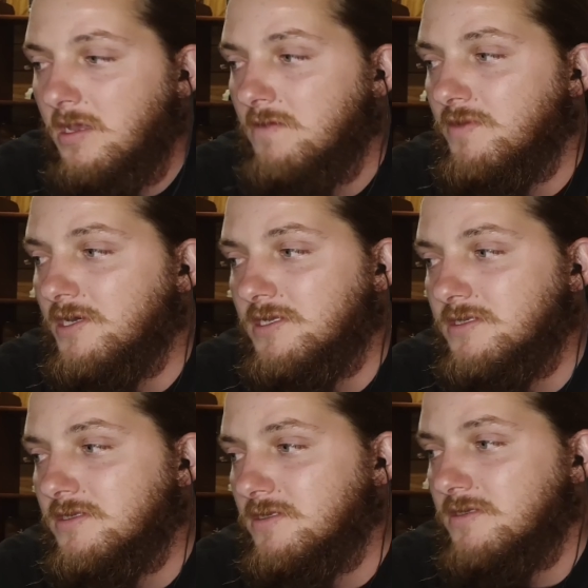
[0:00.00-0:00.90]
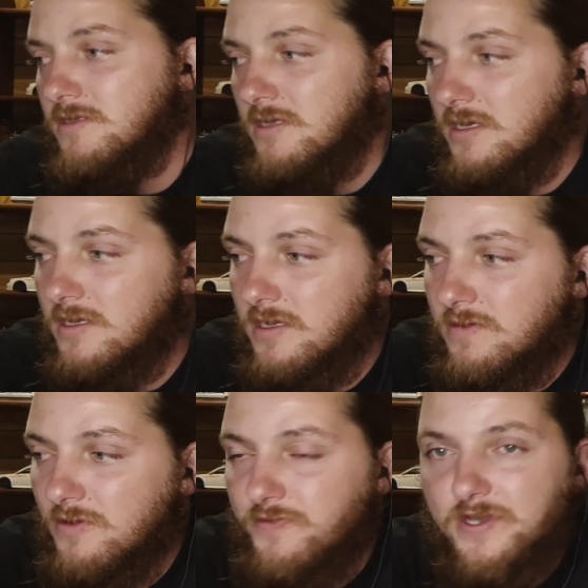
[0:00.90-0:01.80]
But
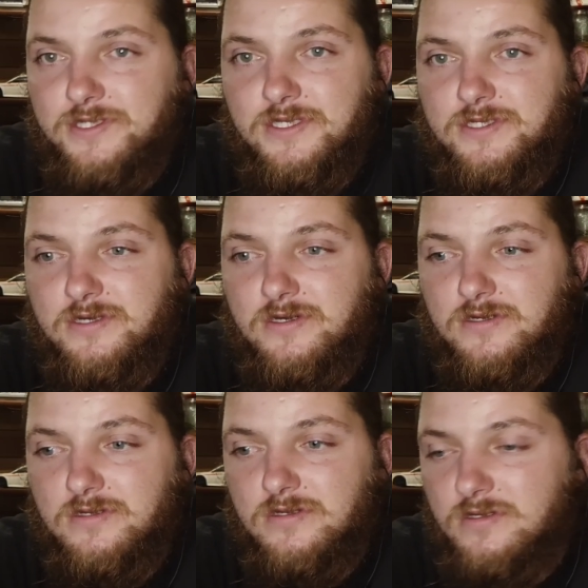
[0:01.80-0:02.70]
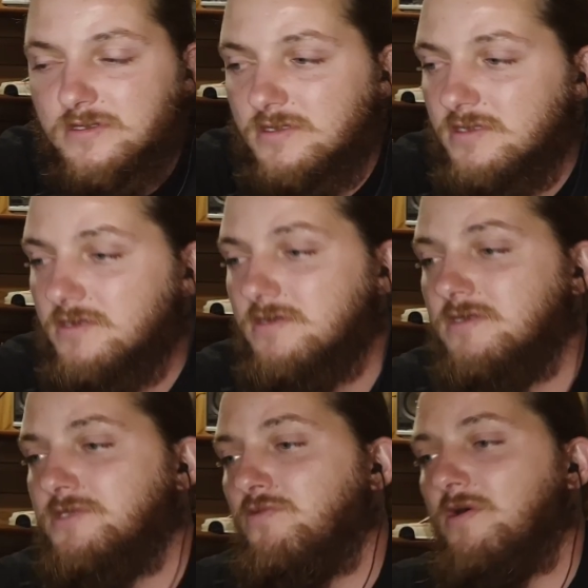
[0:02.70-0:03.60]
my sister
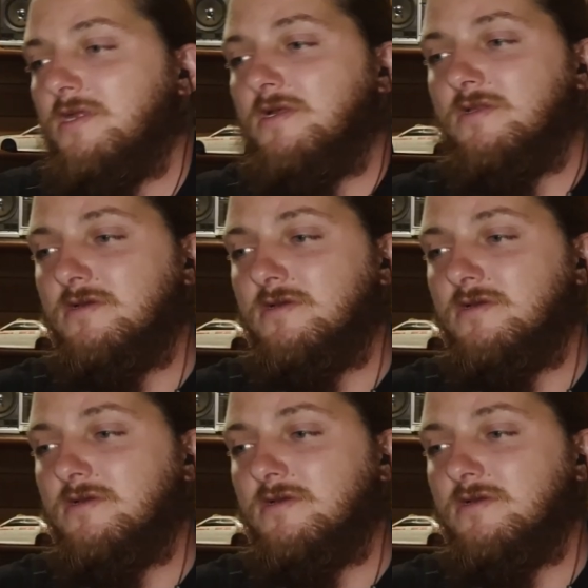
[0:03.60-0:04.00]
is the one that